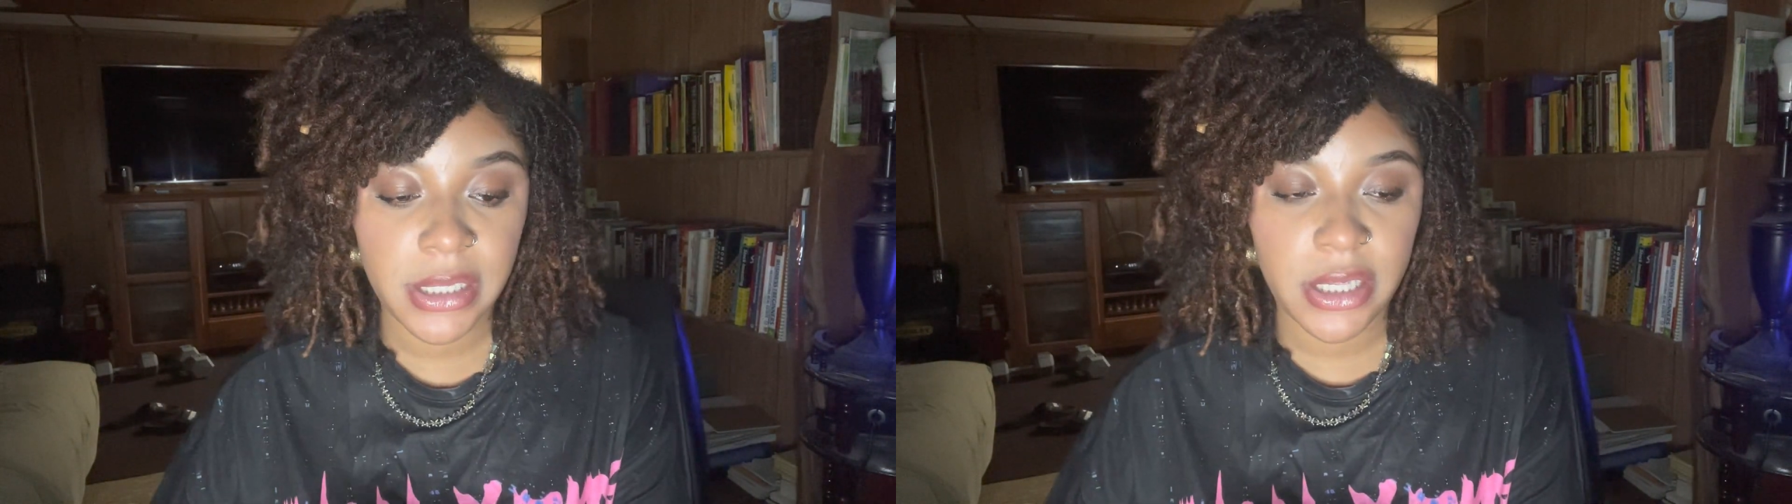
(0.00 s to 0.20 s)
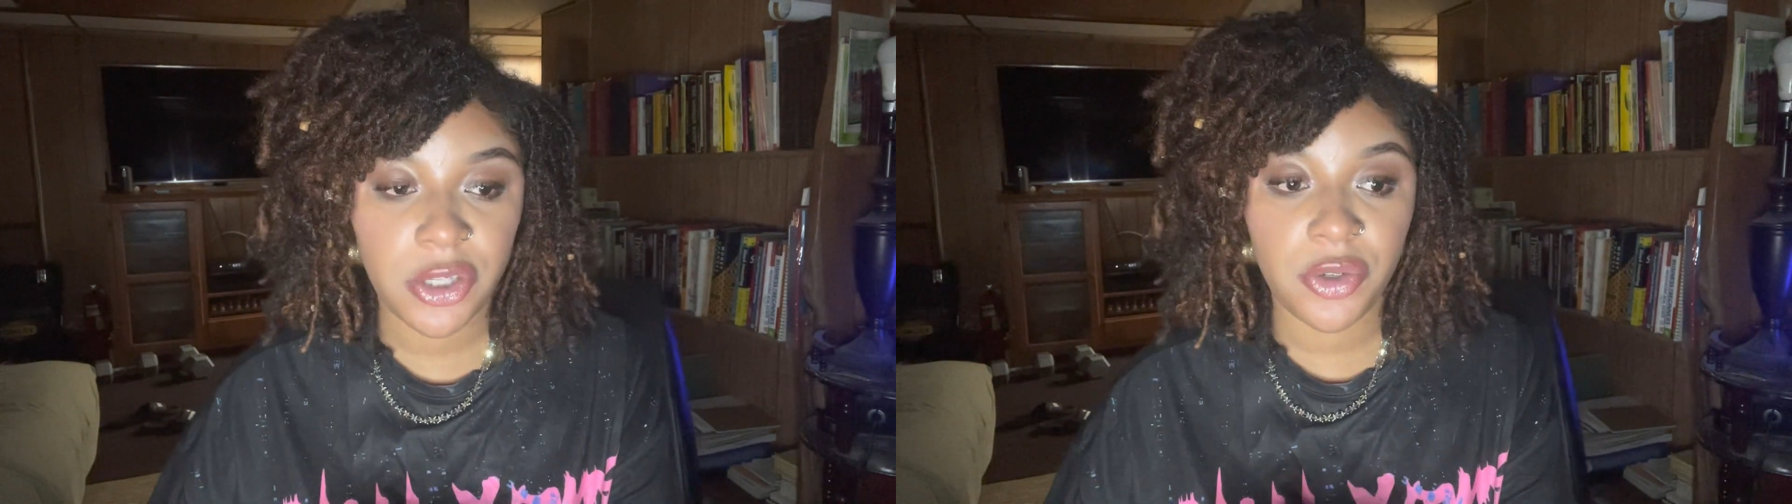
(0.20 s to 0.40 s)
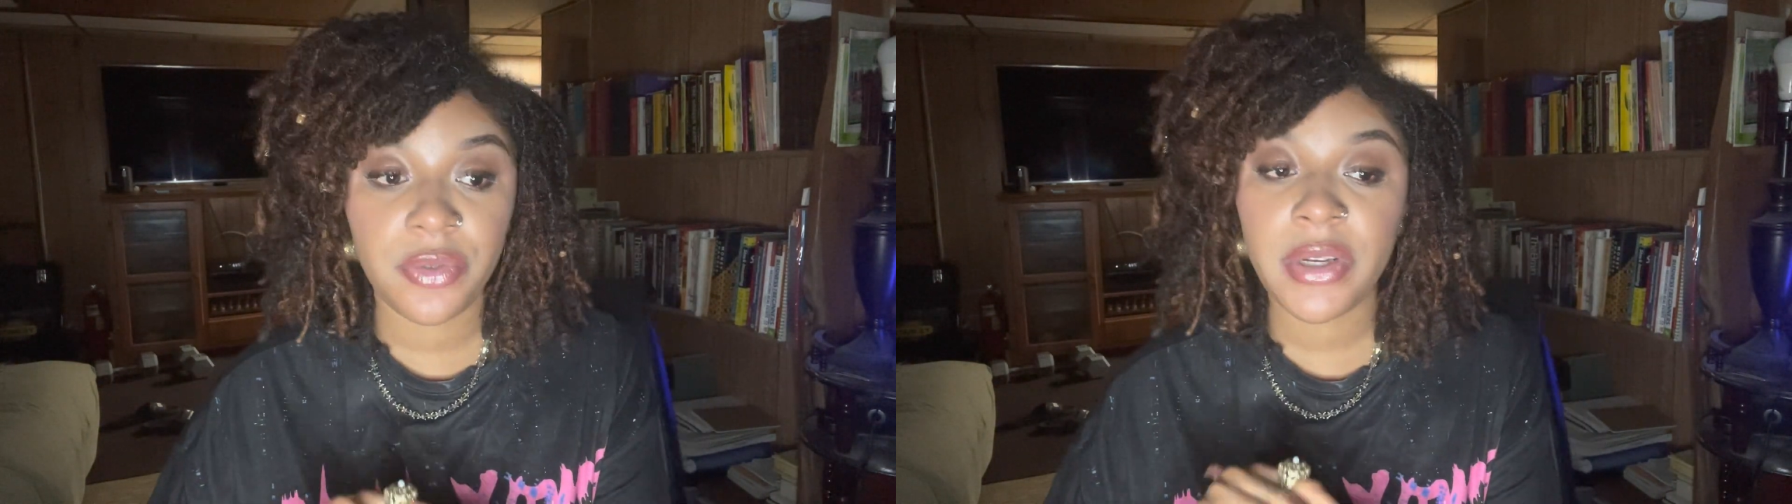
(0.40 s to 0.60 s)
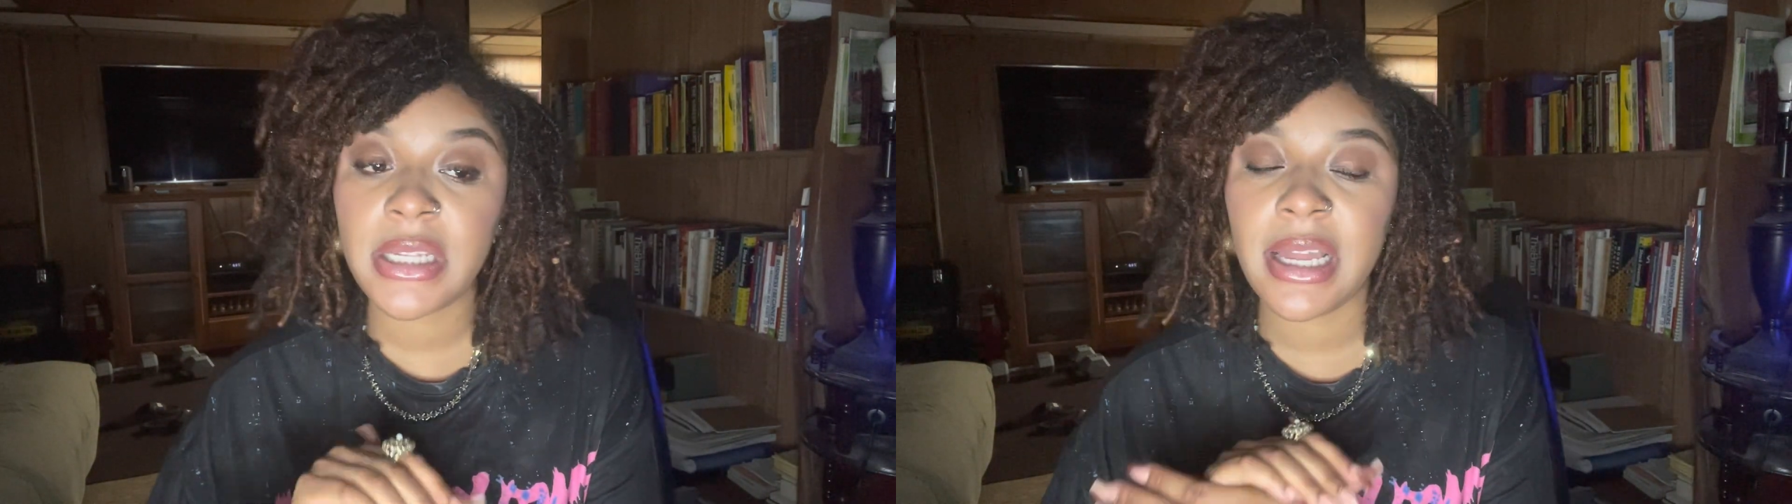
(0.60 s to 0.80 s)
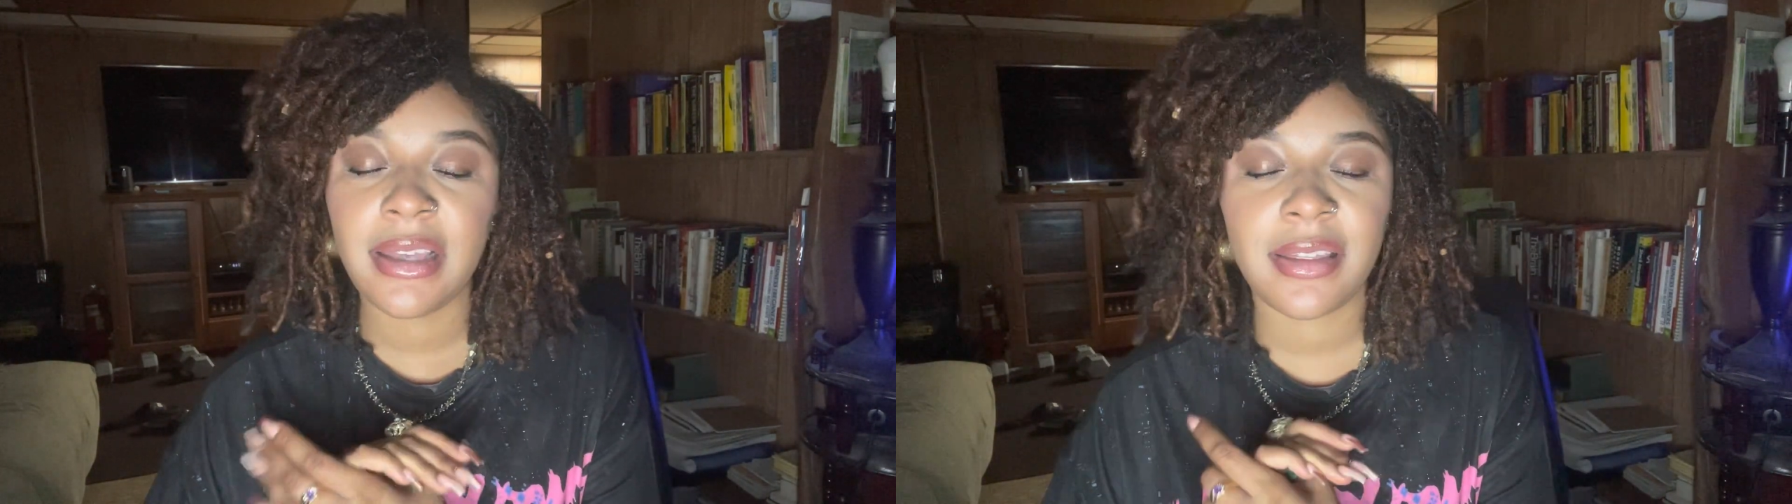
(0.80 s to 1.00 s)
and you read
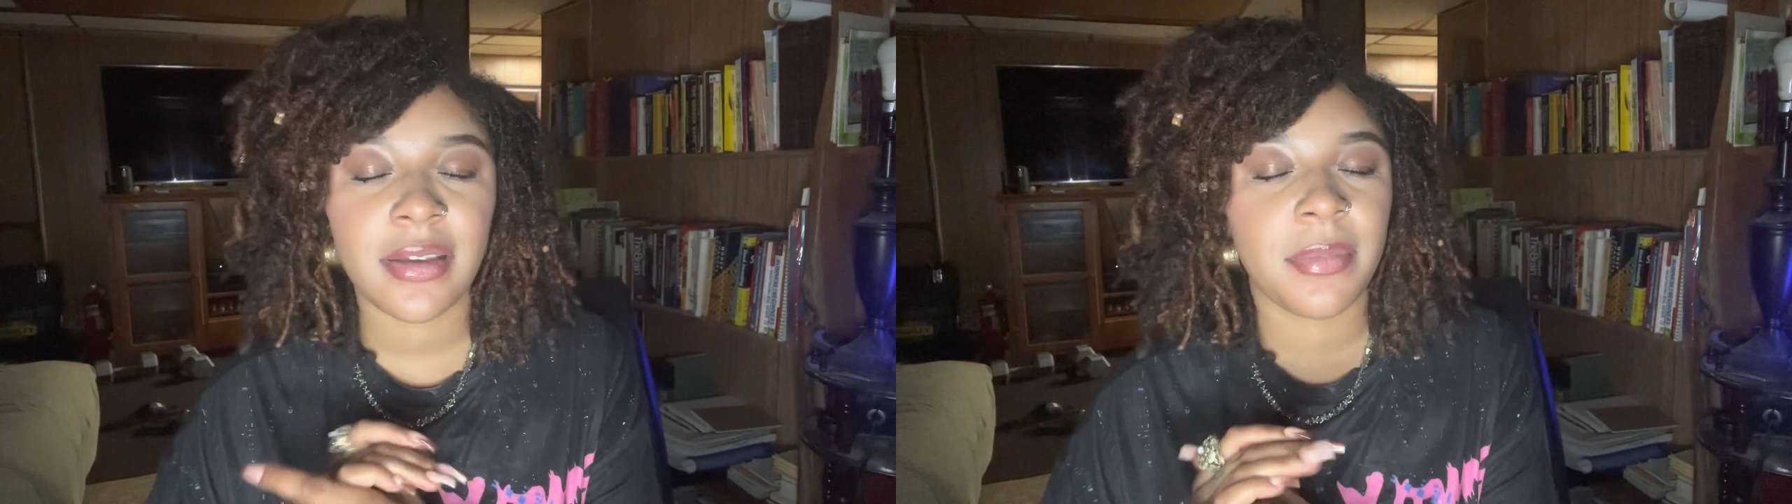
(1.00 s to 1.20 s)
anything